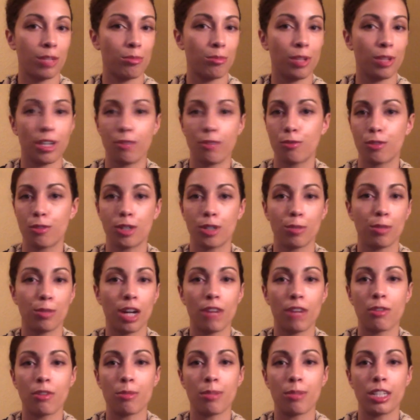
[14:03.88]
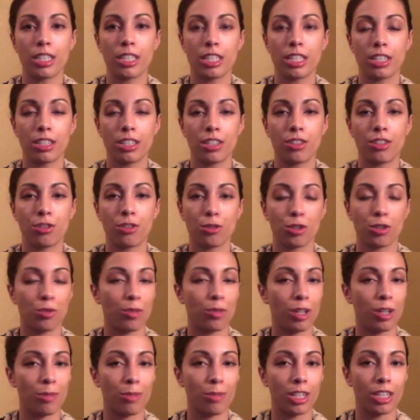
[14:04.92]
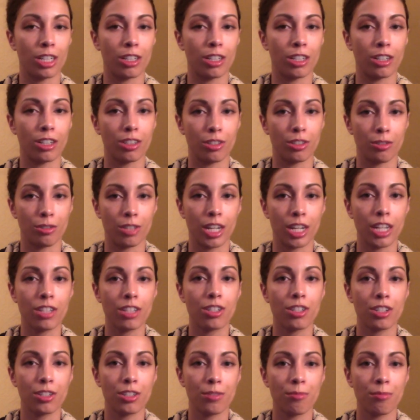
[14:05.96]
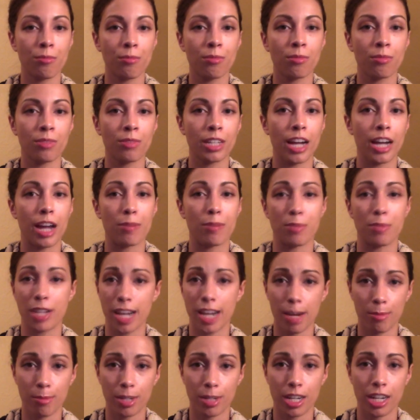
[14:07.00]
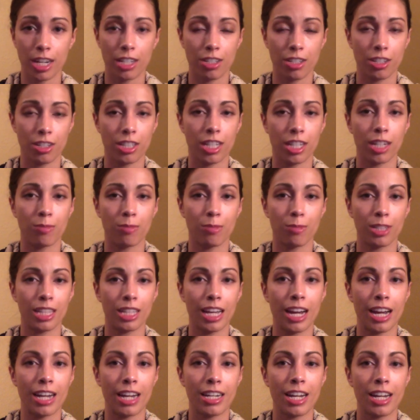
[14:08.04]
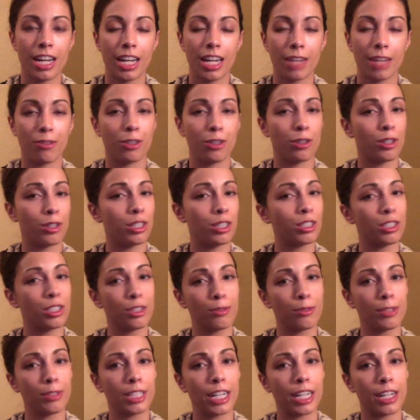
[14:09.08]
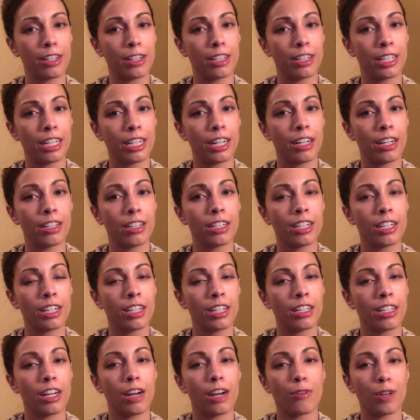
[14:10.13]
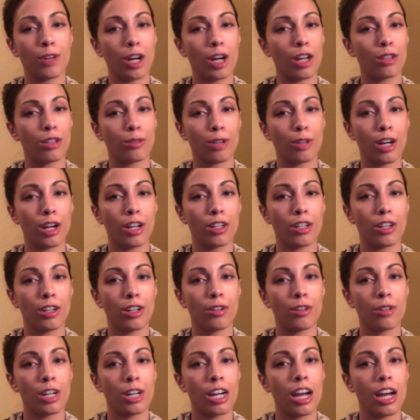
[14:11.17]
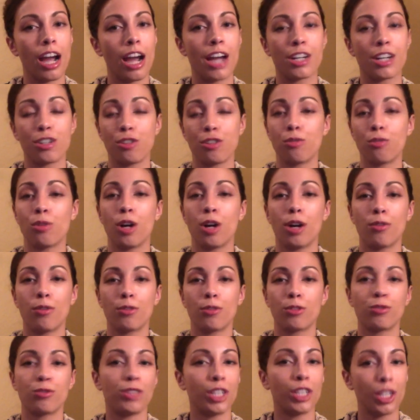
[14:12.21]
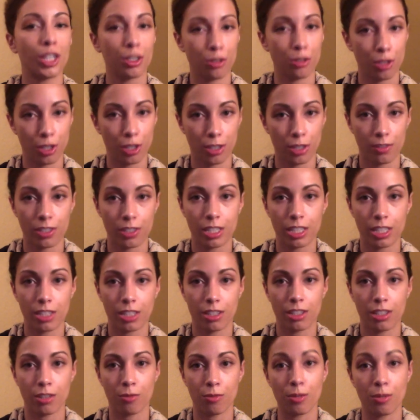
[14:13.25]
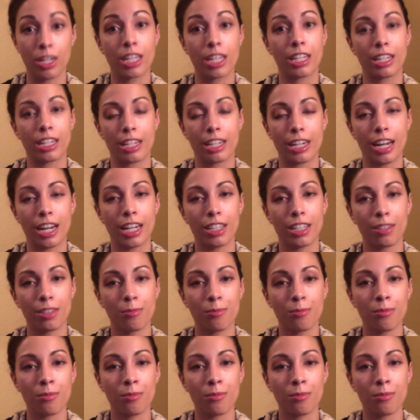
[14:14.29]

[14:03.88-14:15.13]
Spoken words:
me for a private message or 20-minute consultation. I'd be happy to get you set up with that. If you're in a different area of Colorado, I do offer video services so we can connect.